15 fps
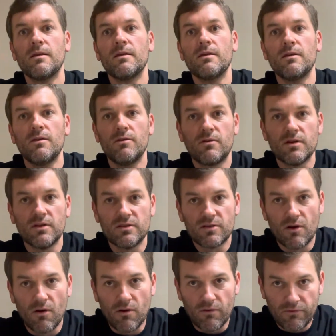You can
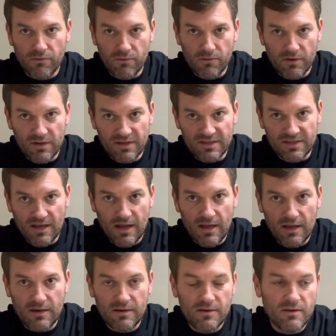talk through the
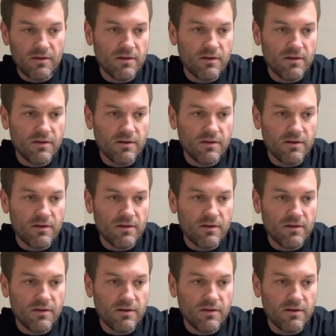design.